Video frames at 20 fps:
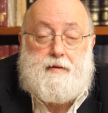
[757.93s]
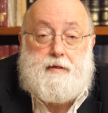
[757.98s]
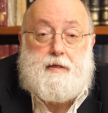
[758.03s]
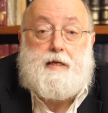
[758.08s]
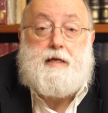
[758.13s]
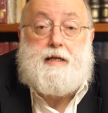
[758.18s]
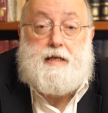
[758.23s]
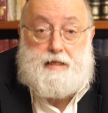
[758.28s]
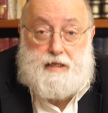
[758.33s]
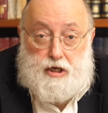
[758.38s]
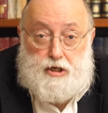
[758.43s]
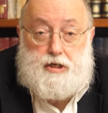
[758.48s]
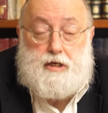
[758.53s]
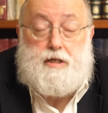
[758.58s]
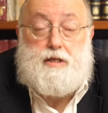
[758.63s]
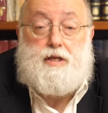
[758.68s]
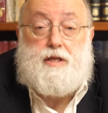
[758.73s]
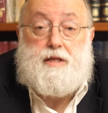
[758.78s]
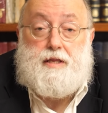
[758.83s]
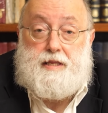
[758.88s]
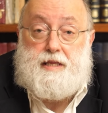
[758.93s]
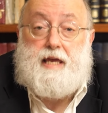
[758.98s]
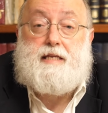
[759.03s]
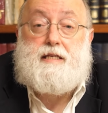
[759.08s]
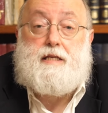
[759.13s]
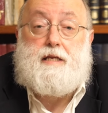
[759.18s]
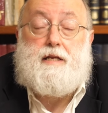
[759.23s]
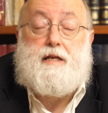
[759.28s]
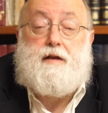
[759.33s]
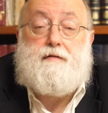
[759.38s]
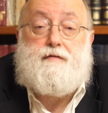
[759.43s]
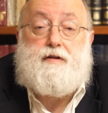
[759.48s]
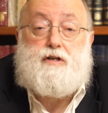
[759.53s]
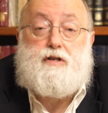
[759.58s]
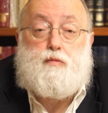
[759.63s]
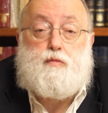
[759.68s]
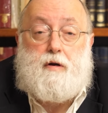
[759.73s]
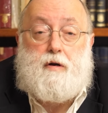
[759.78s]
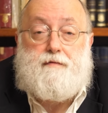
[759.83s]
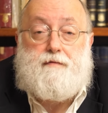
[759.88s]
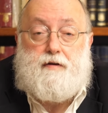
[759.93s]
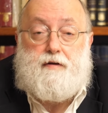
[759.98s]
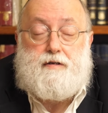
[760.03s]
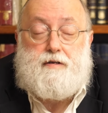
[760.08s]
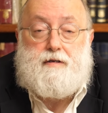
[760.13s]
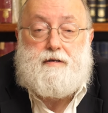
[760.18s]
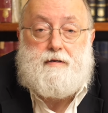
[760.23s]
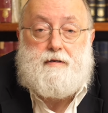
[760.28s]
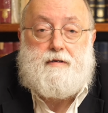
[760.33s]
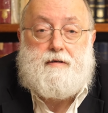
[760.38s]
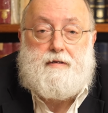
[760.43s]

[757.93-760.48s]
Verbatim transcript: In addition to the destiny of each one of us.